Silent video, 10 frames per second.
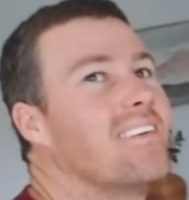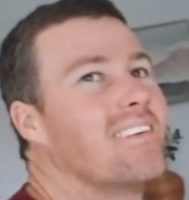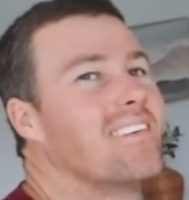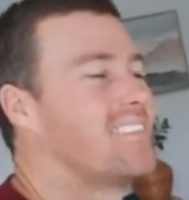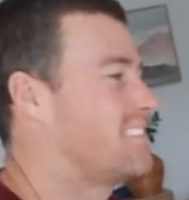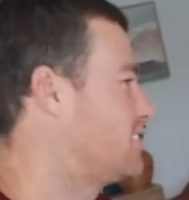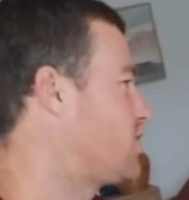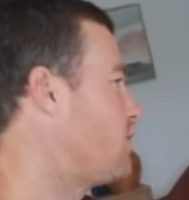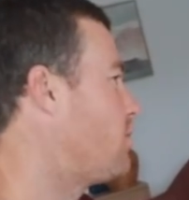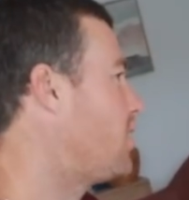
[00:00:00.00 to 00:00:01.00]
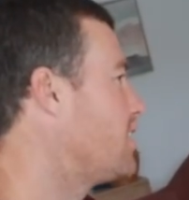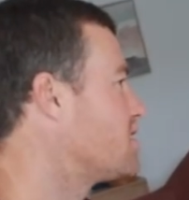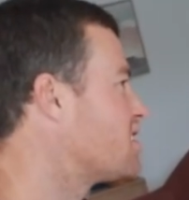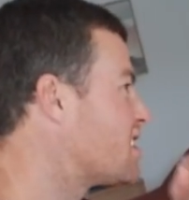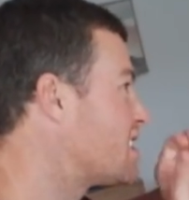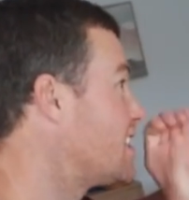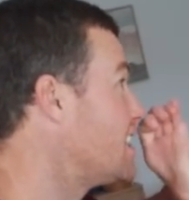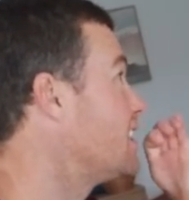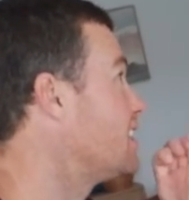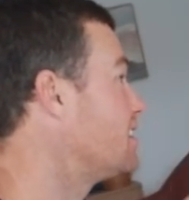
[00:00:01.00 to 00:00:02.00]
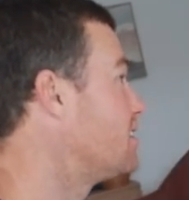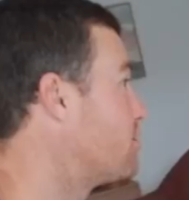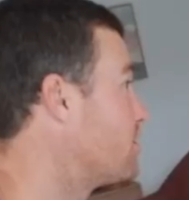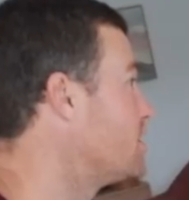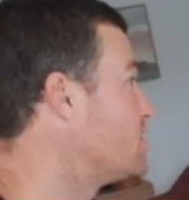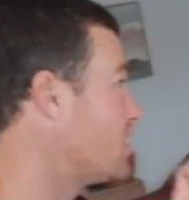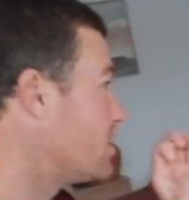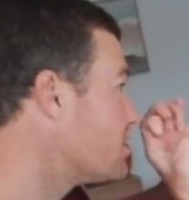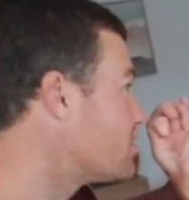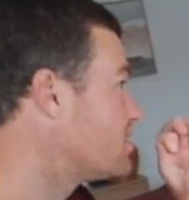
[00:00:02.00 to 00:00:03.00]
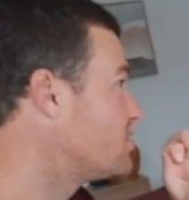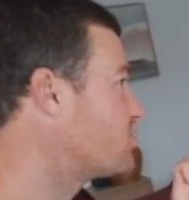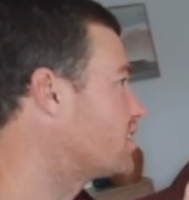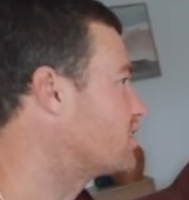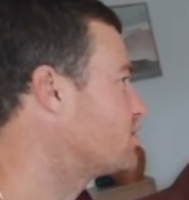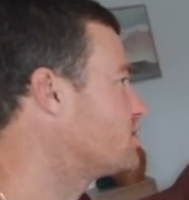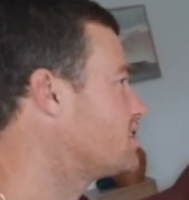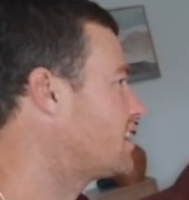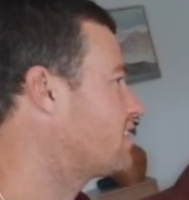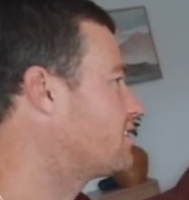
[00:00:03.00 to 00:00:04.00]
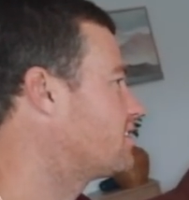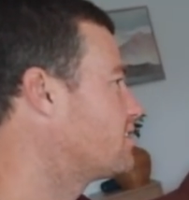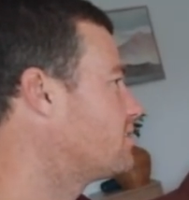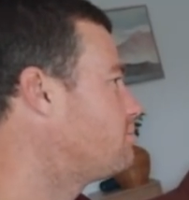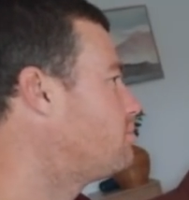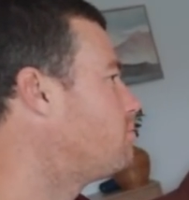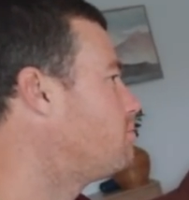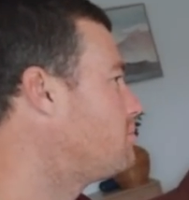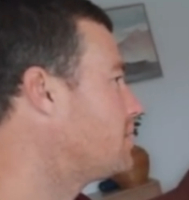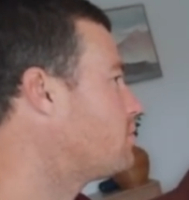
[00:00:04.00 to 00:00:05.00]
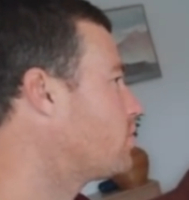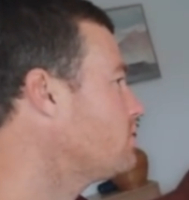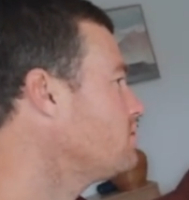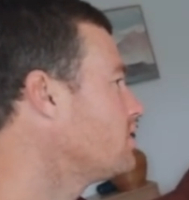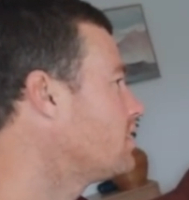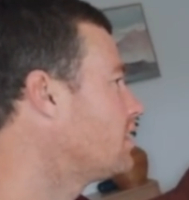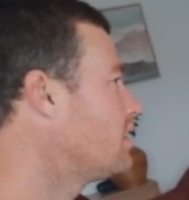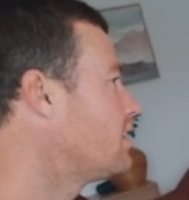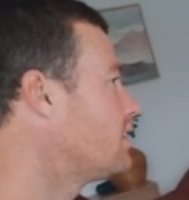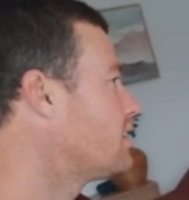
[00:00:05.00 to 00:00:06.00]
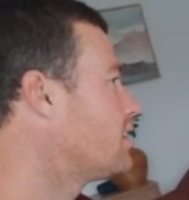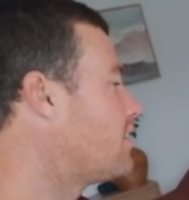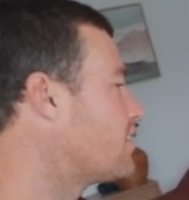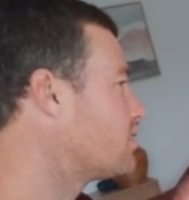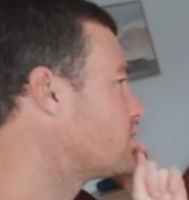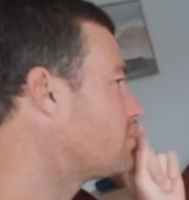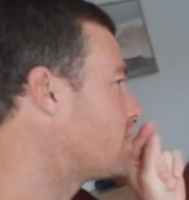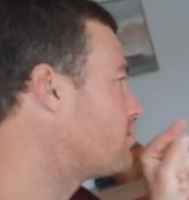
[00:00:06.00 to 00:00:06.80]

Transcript: what happened. So I used to sneak into the fridge and drink juice out of the bottle. Big bottle, and then a little bit